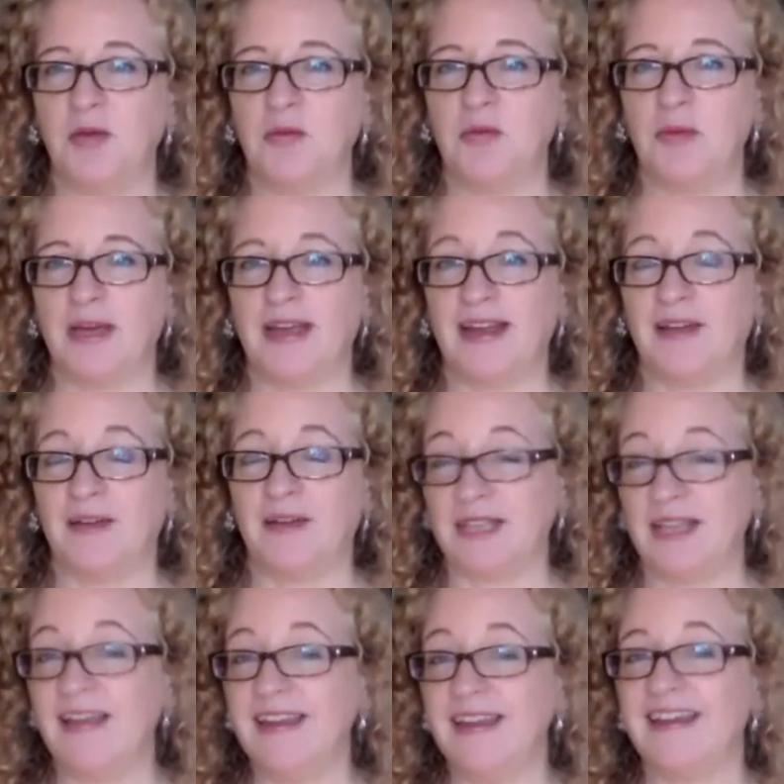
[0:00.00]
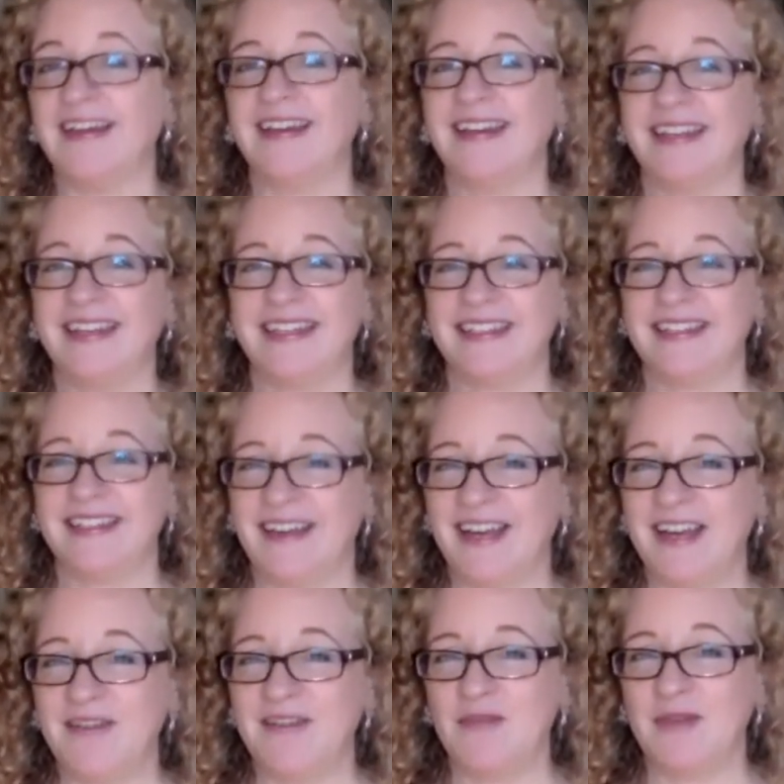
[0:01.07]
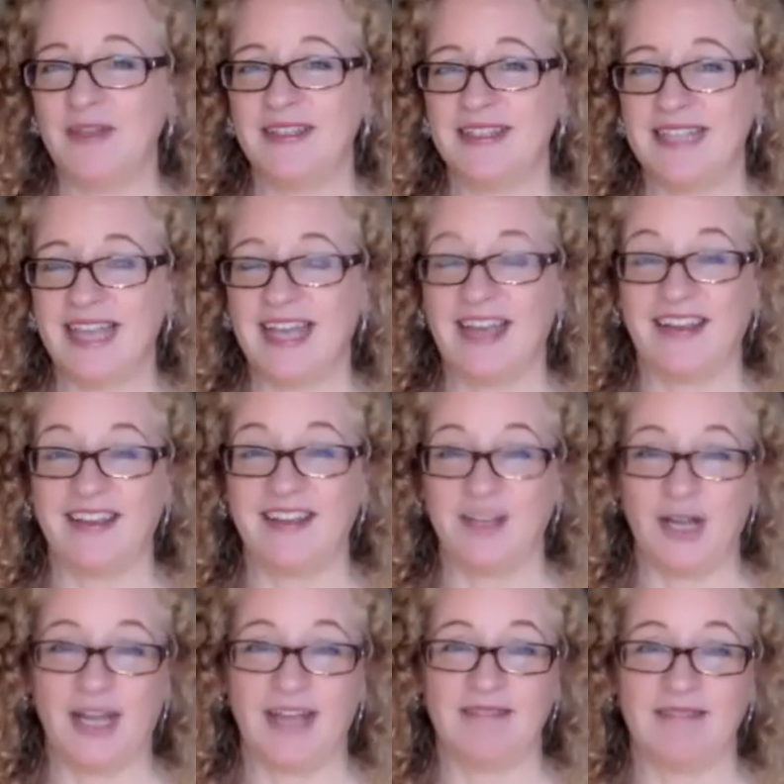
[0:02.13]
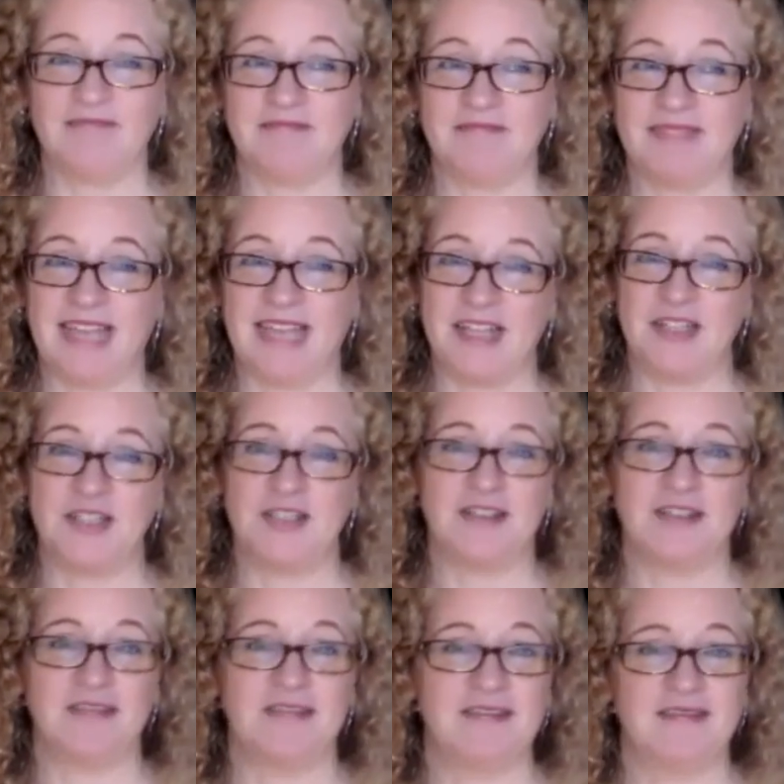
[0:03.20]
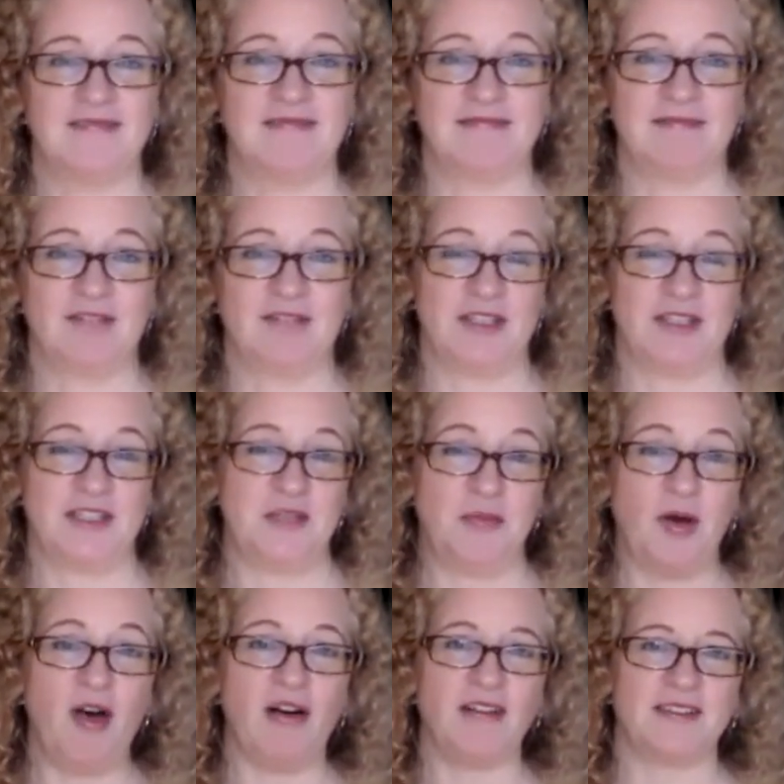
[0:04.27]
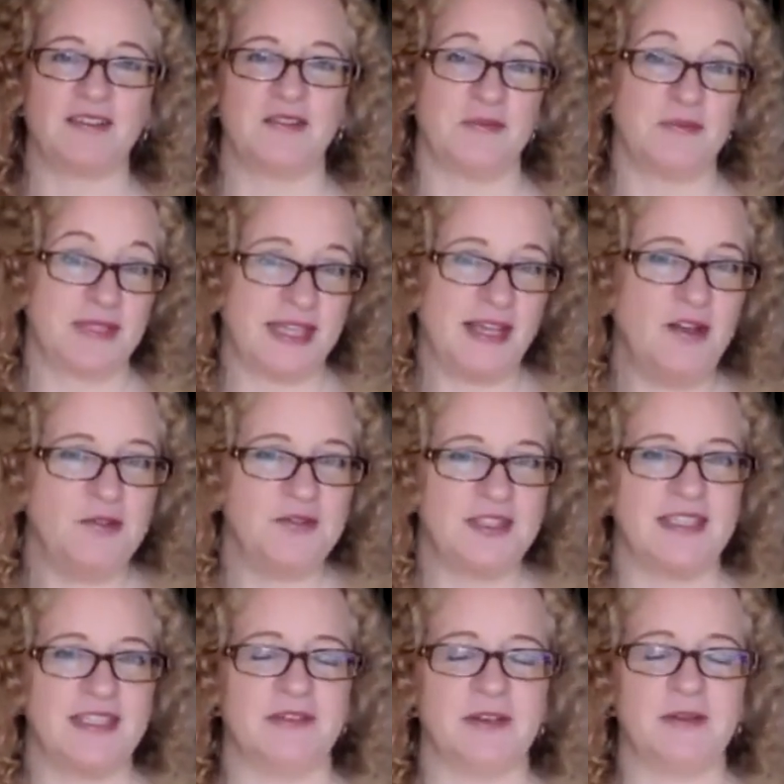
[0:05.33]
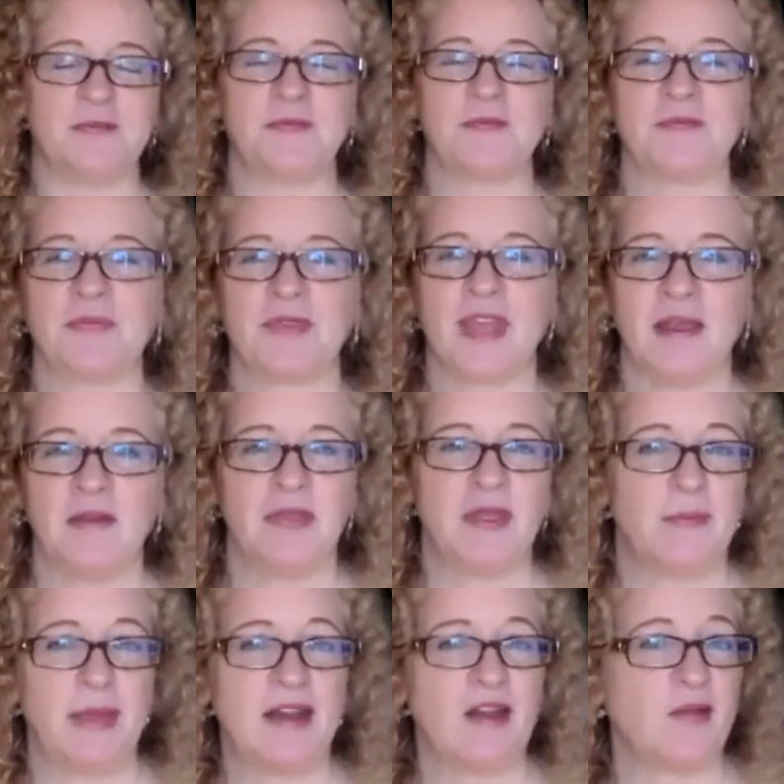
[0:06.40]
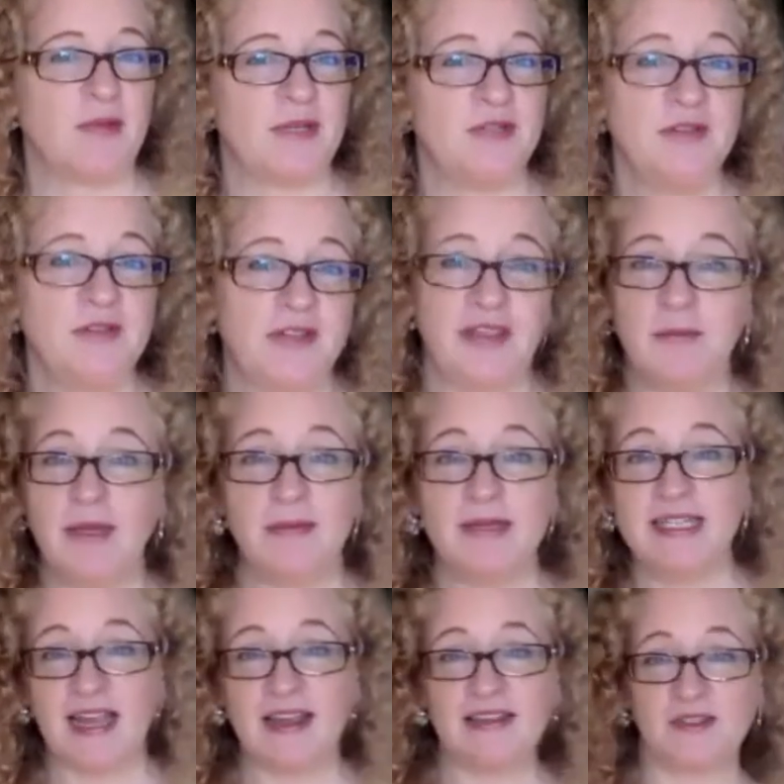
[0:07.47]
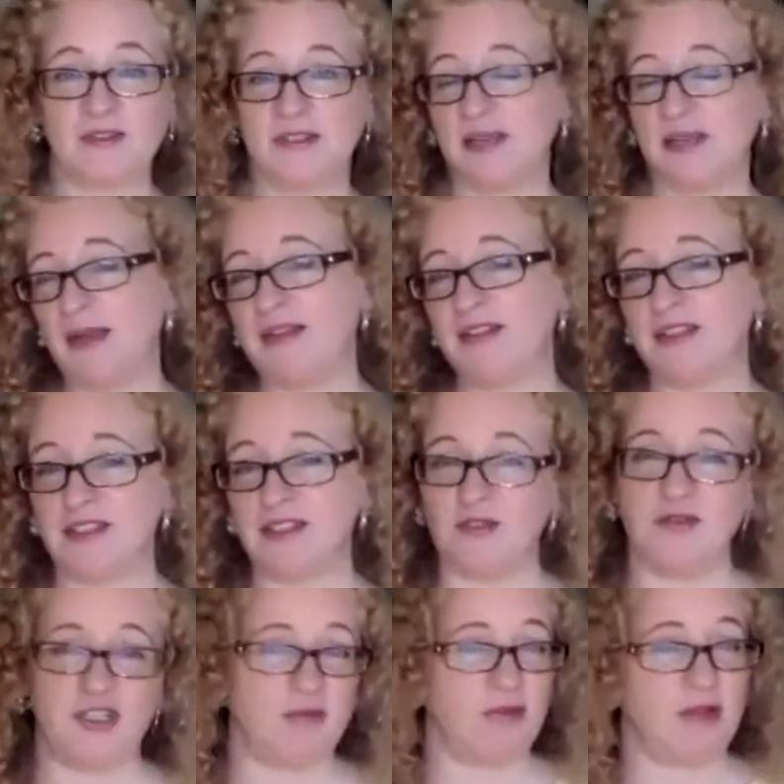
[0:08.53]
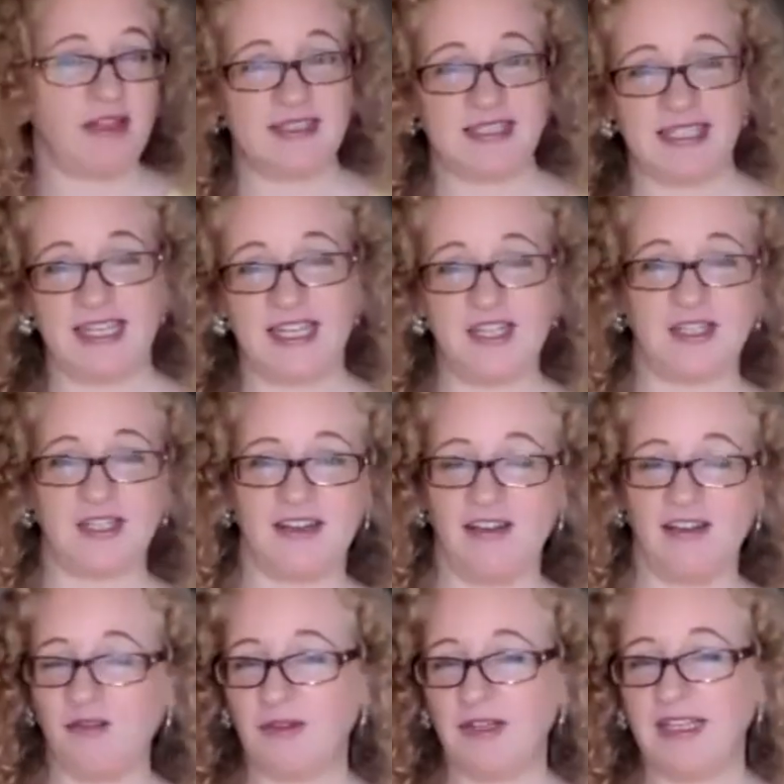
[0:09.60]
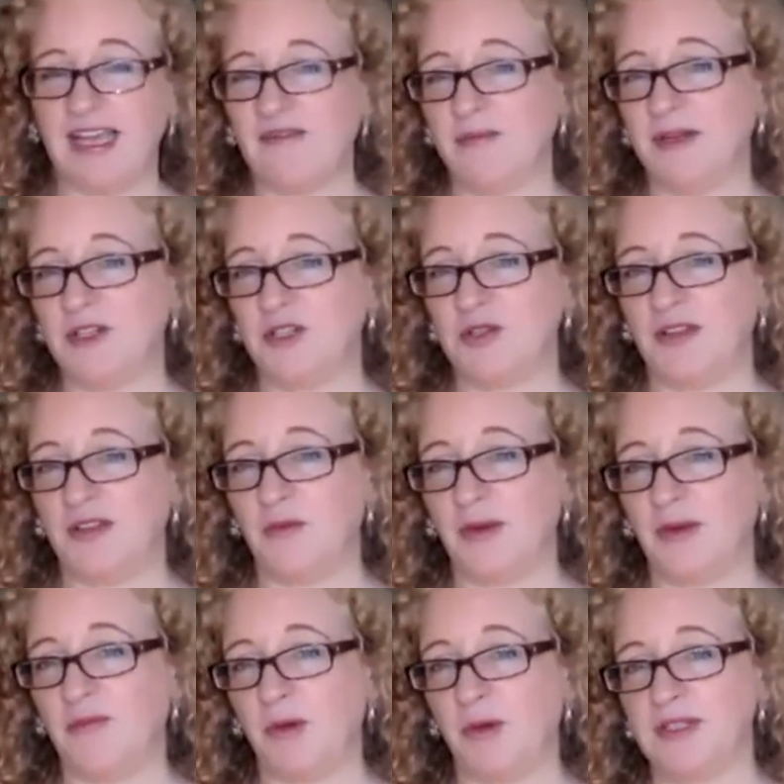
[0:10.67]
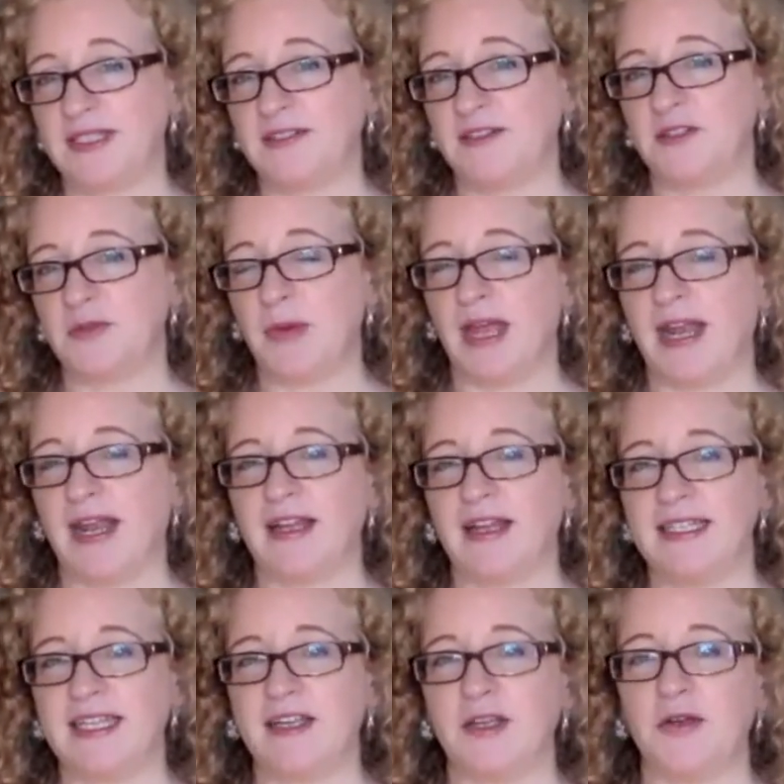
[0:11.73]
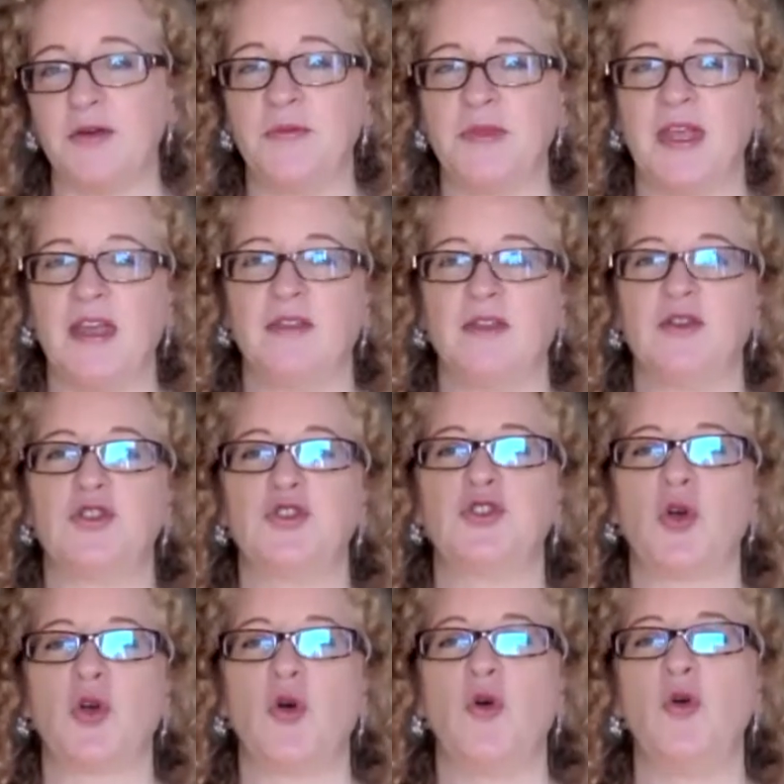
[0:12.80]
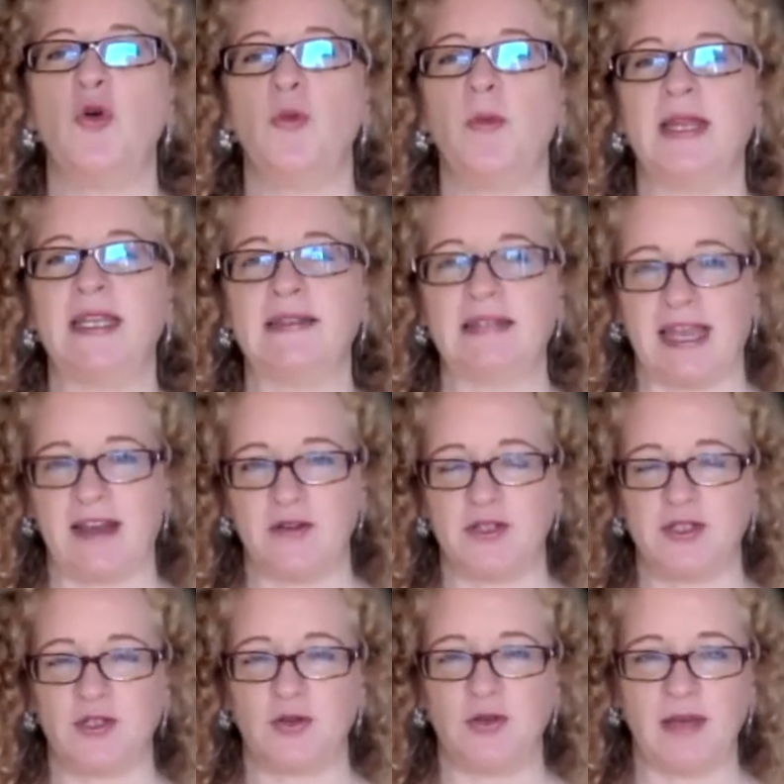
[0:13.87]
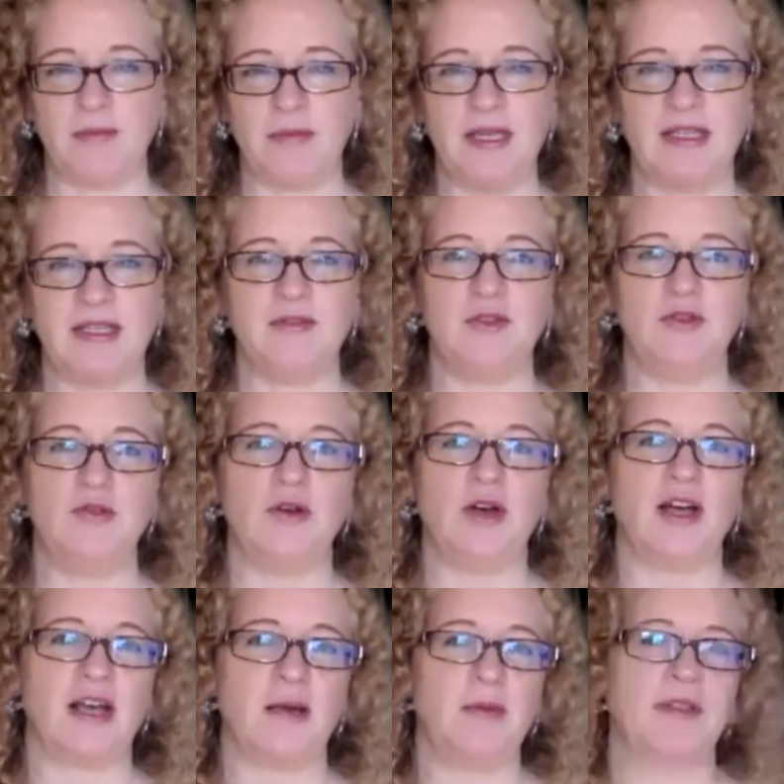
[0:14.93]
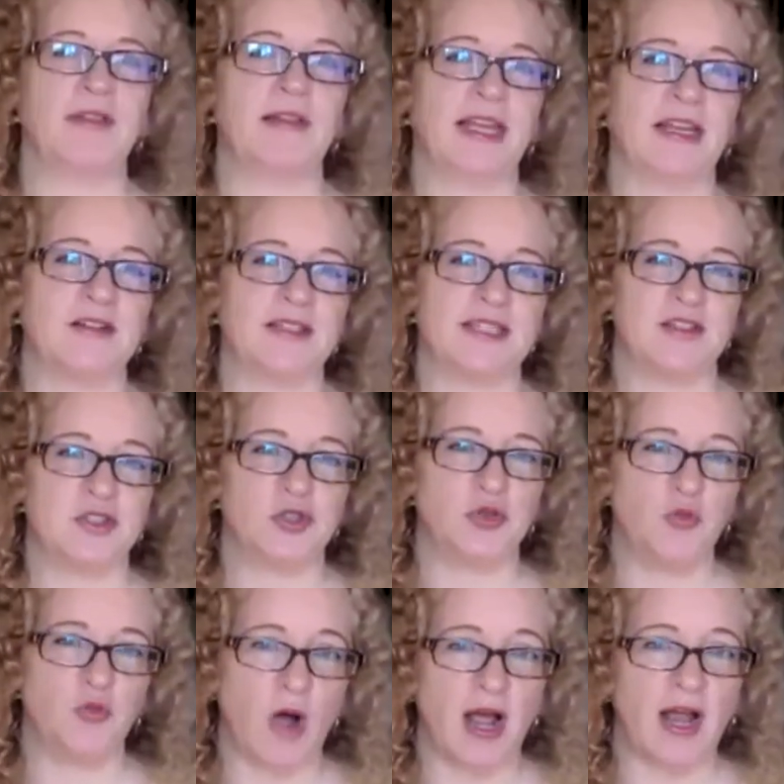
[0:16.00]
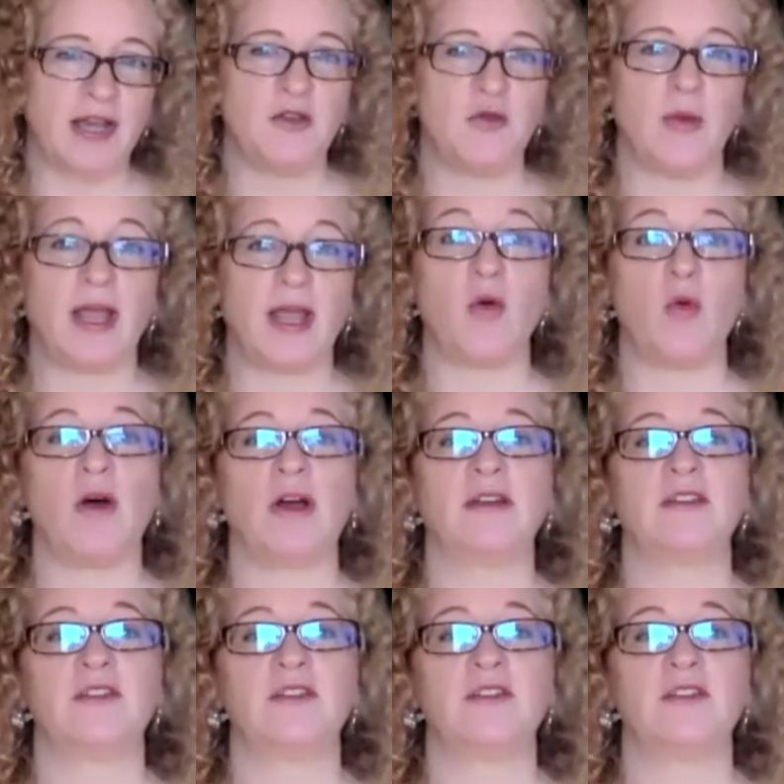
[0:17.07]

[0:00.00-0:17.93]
but I will tell you, not everybody's that good at catching and tossing a ball to themselves even. They may not be doing it. They may be dancers. They may just do gym class occasionally, not really have much in the way of ball skills. But I got to tell you, there's so many layers. So let me give you a couple of the layers as to why you might want to